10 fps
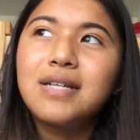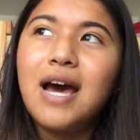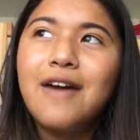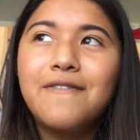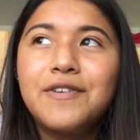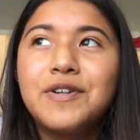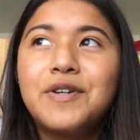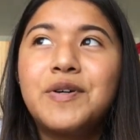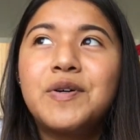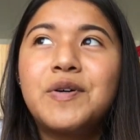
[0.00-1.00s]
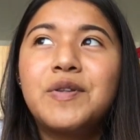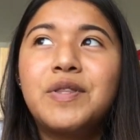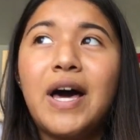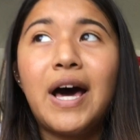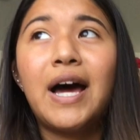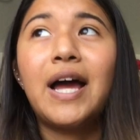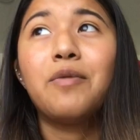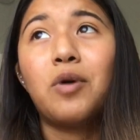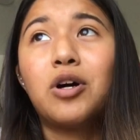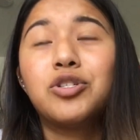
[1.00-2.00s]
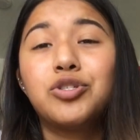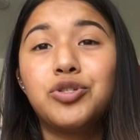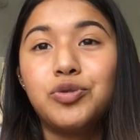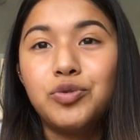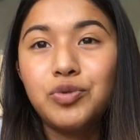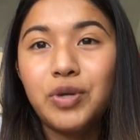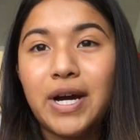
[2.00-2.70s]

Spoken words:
I feel like I want to do